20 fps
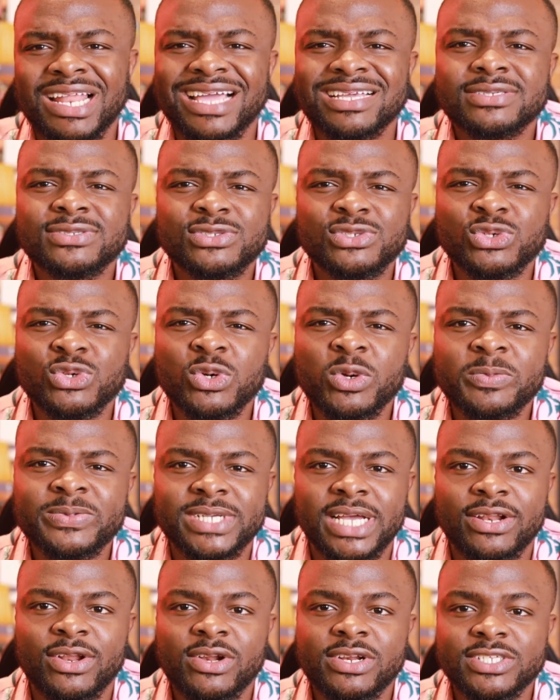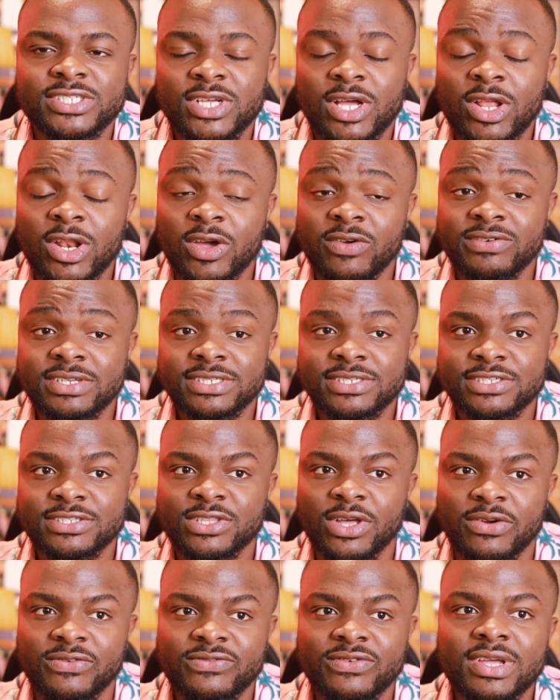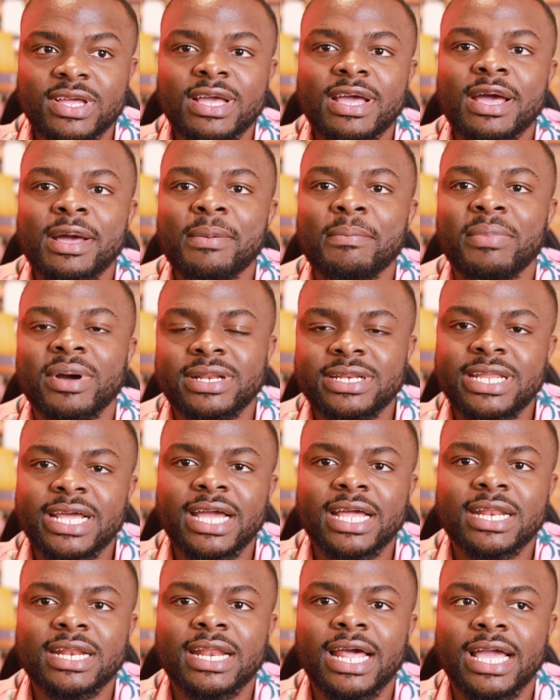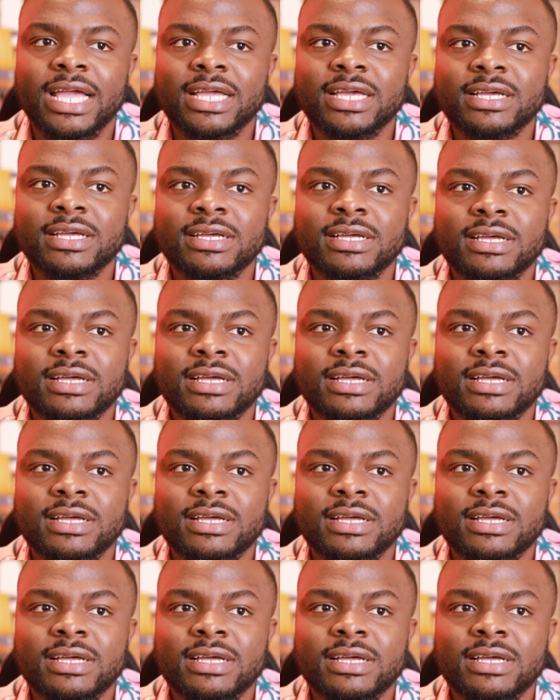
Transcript: soups and all of this stuff. But then like